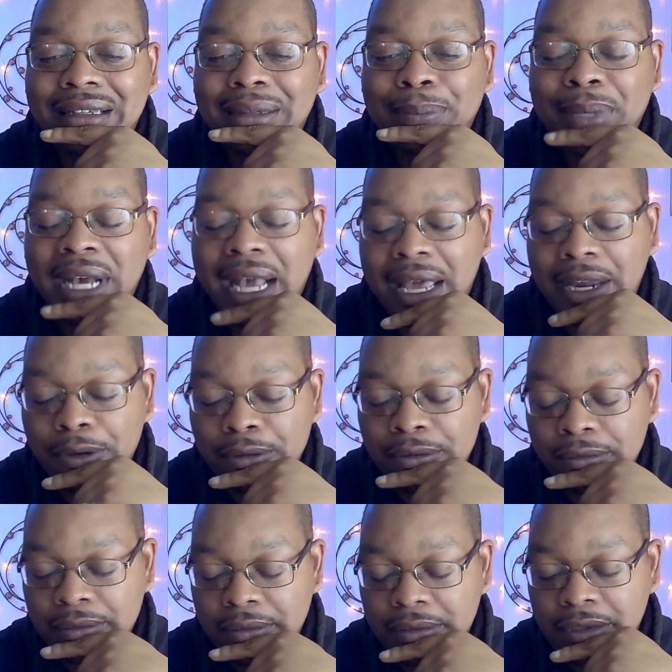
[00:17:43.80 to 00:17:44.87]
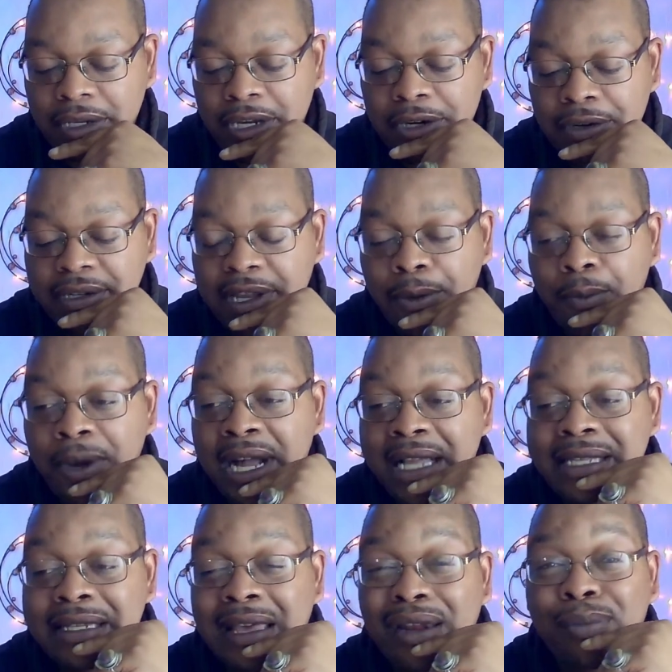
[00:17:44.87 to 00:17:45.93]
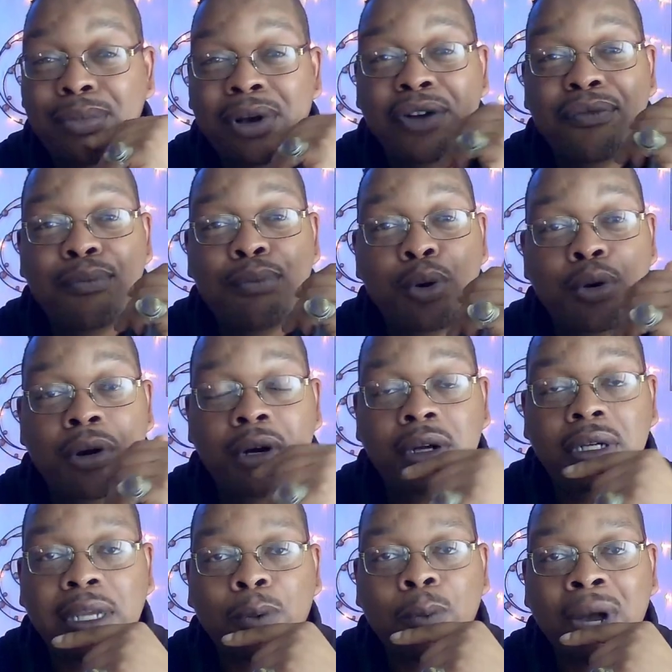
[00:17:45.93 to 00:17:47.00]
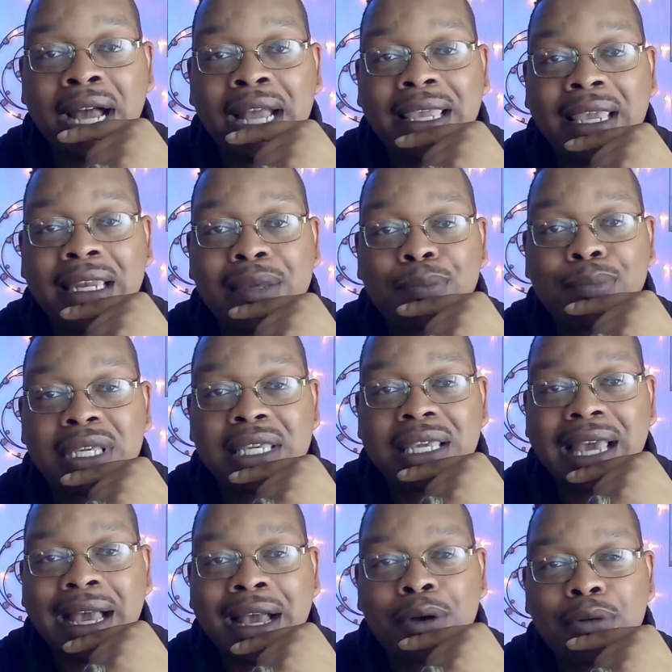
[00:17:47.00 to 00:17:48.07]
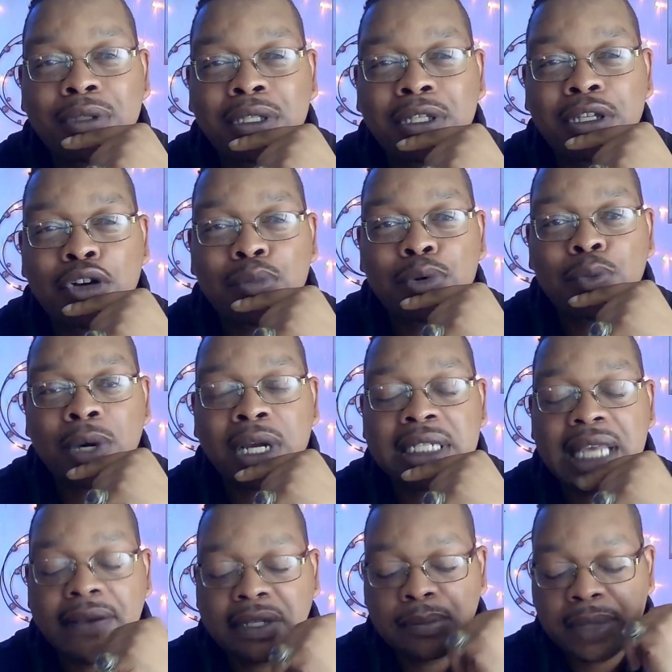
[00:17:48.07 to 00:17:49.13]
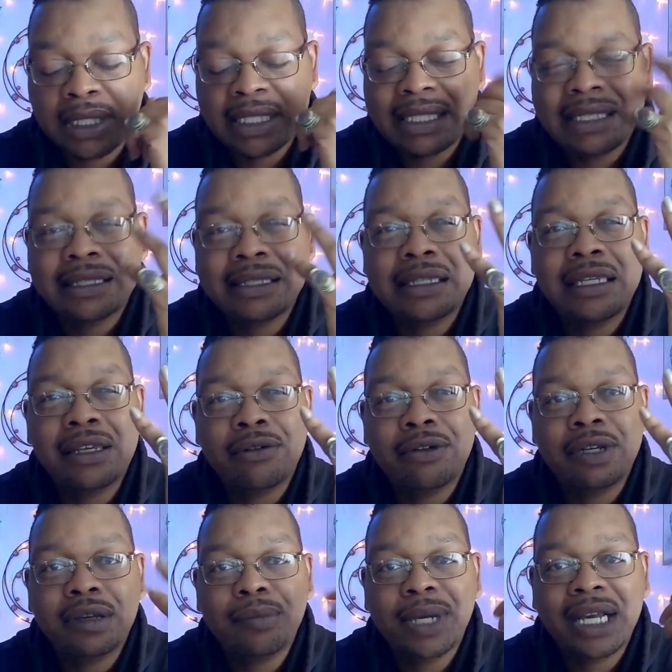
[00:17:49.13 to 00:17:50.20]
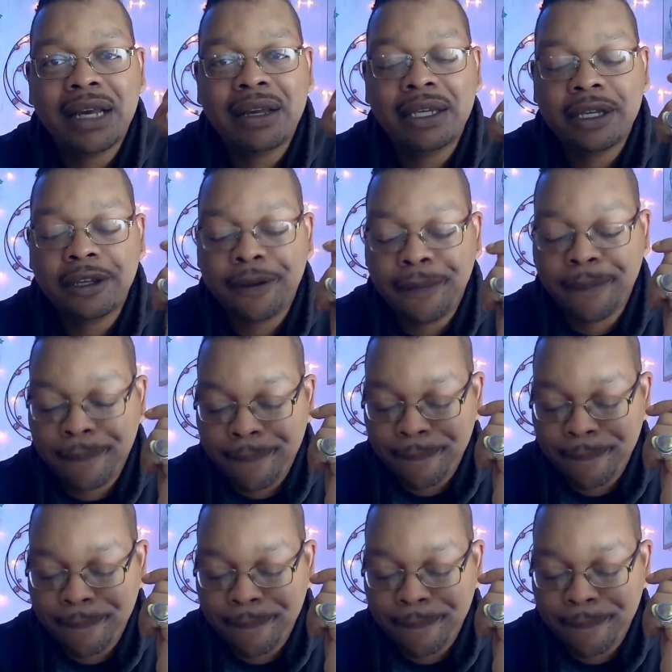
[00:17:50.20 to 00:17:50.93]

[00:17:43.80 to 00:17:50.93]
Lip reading: but I don't understand why it's not above board. Like, why can't it be out in the open? Why does it have to be the sneakery about it?